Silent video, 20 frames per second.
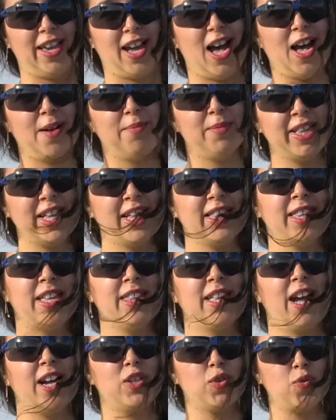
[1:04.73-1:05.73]
I'm
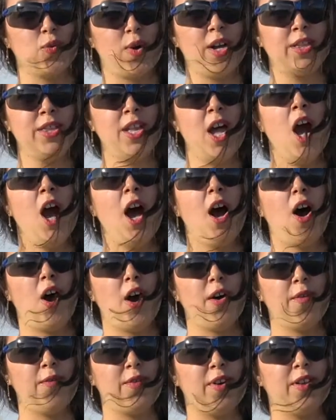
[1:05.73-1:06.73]
leading at one
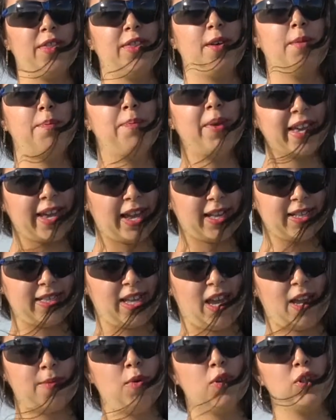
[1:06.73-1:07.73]
of the biggest
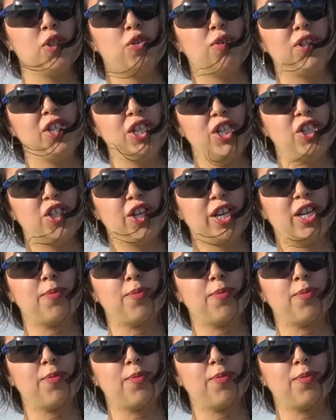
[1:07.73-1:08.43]
and most strategic